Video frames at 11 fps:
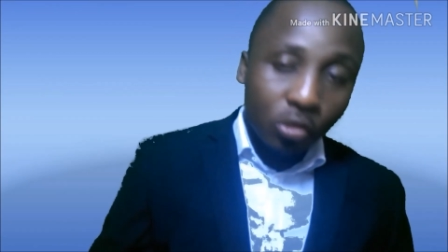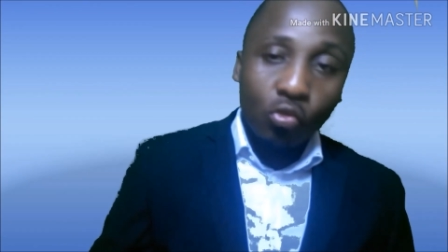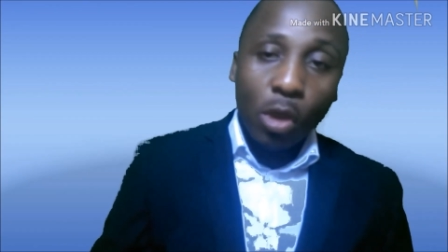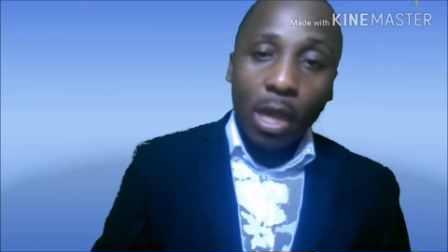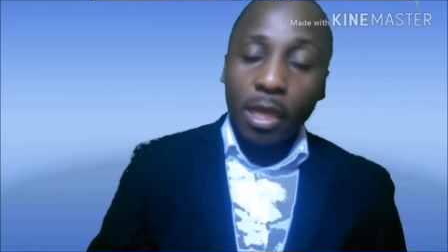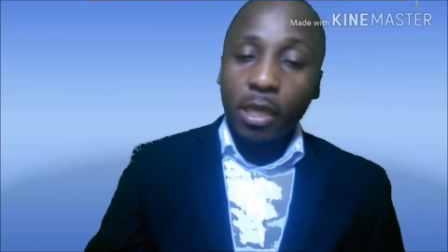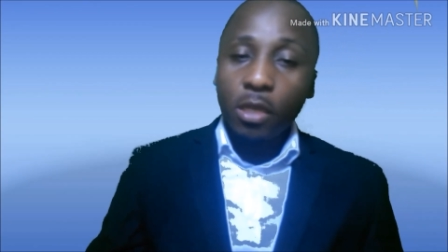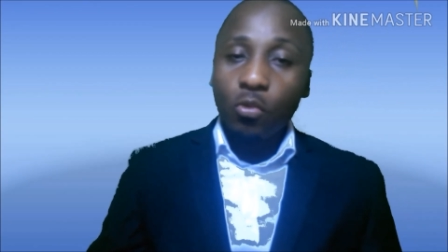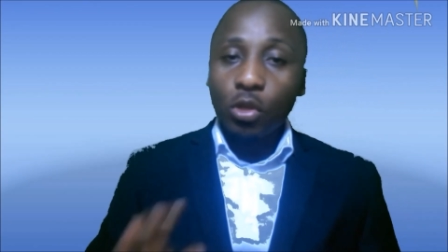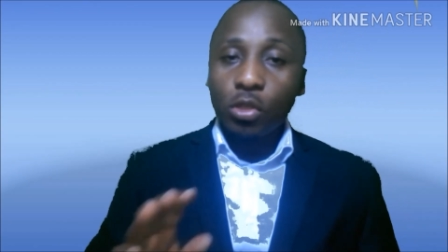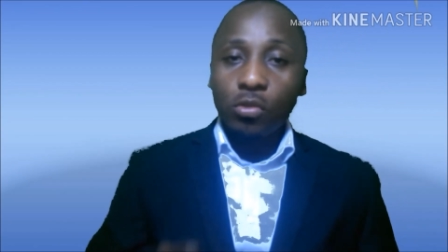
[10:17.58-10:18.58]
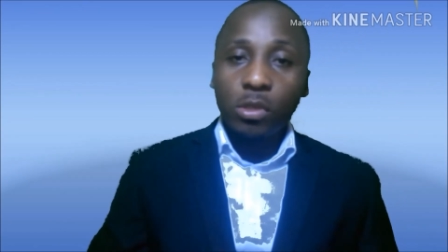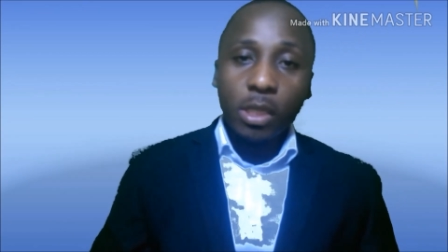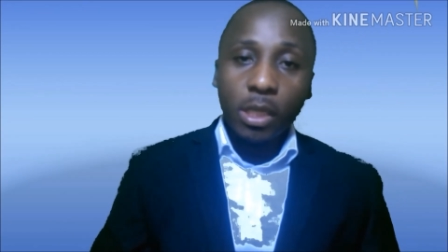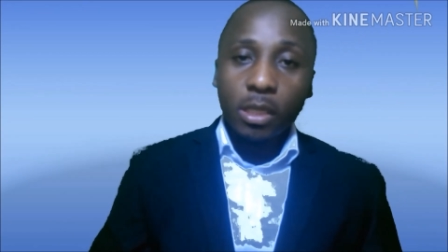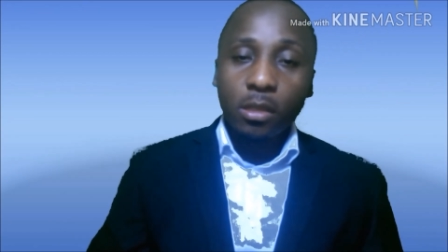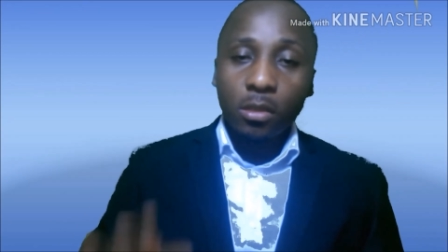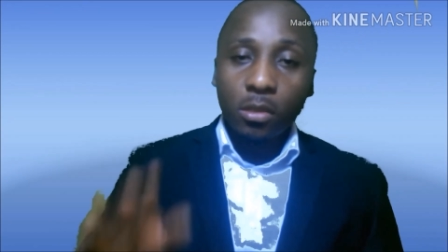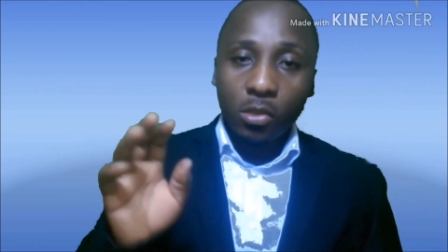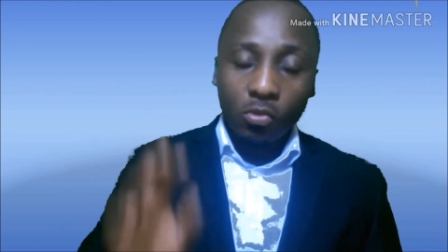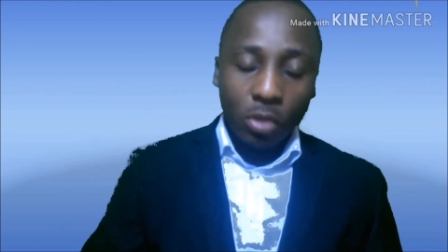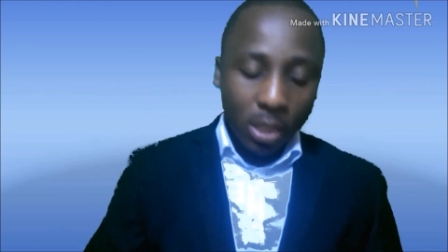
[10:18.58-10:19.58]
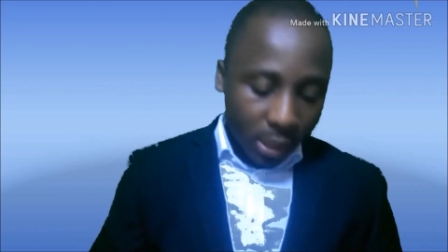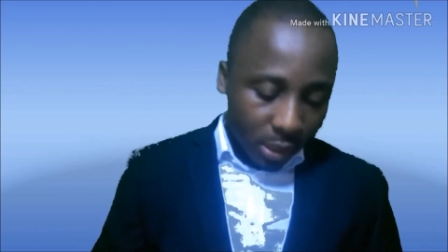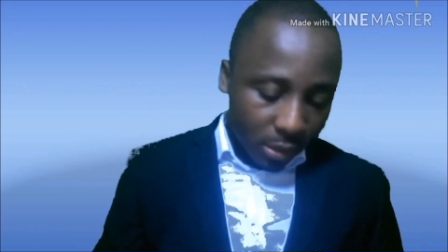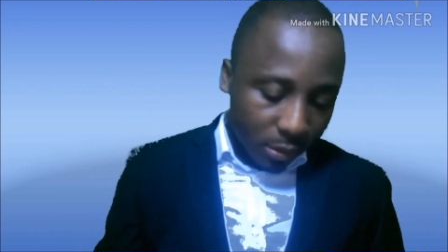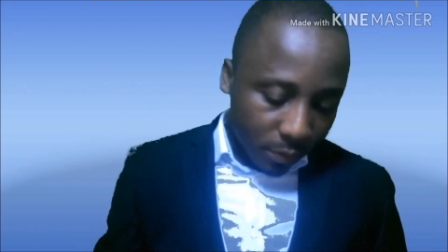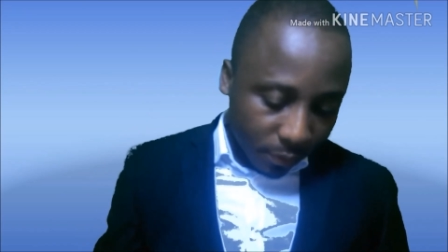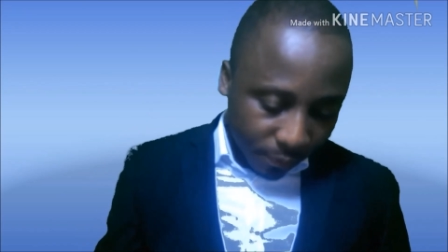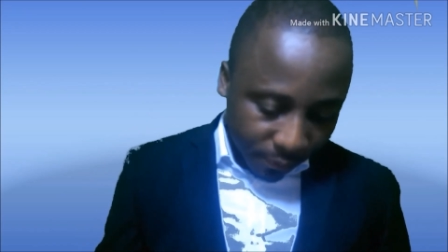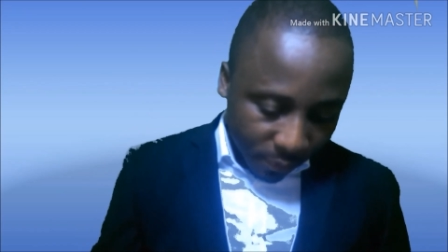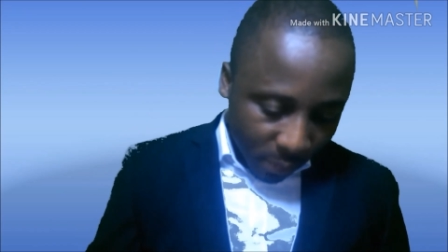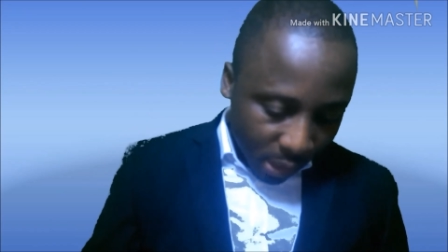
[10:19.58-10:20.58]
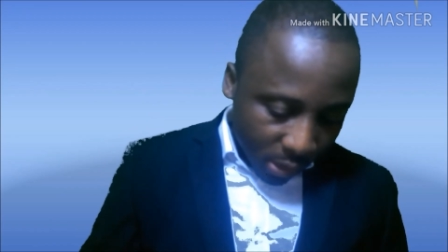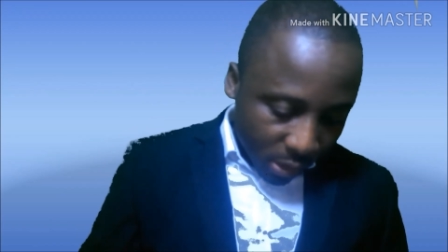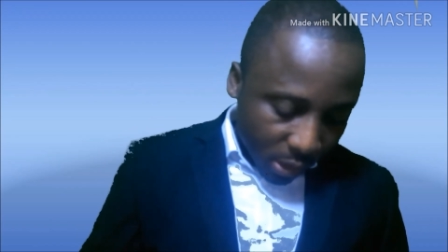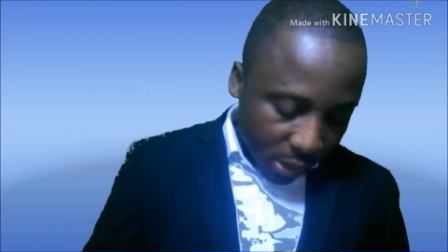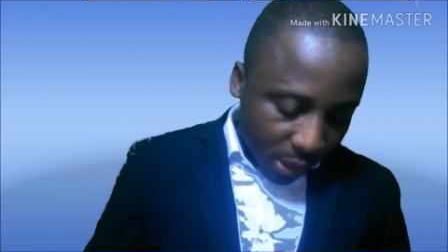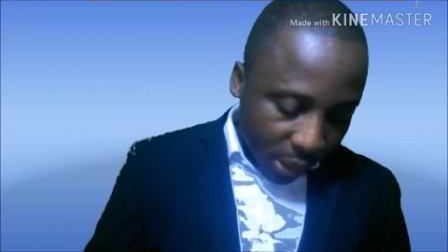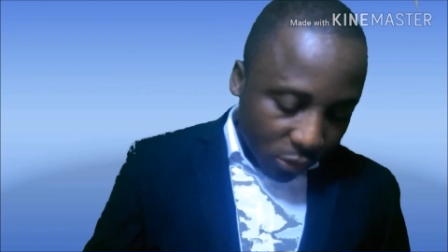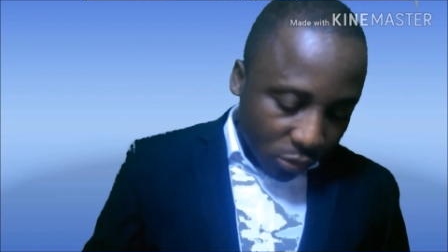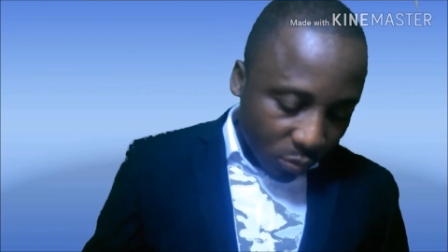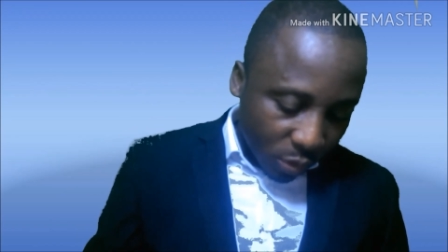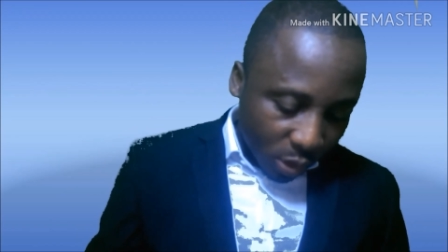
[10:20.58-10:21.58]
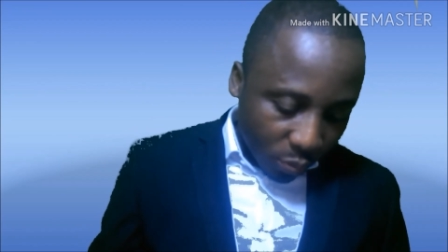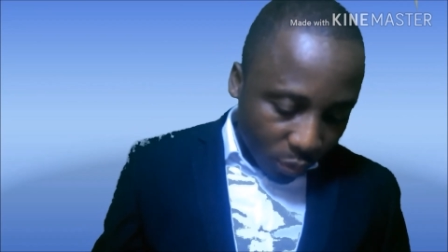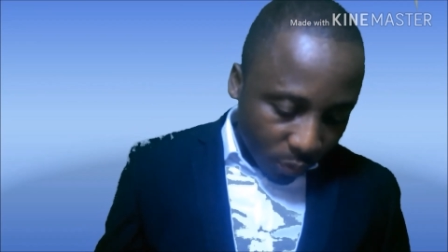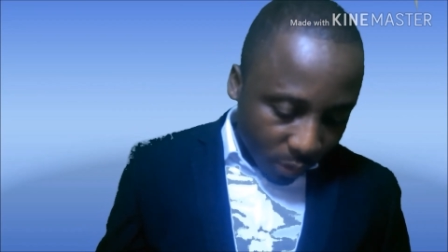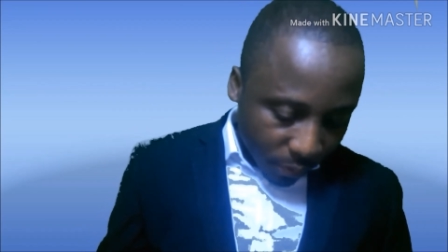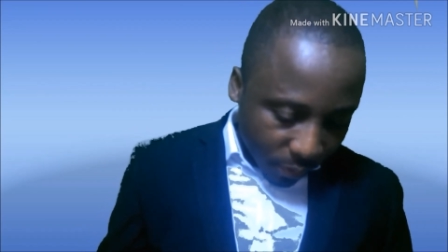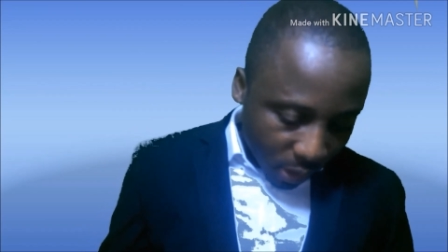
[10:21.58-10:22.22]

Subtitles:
you are earning what you said you are earning, and that shouldn't be a problem.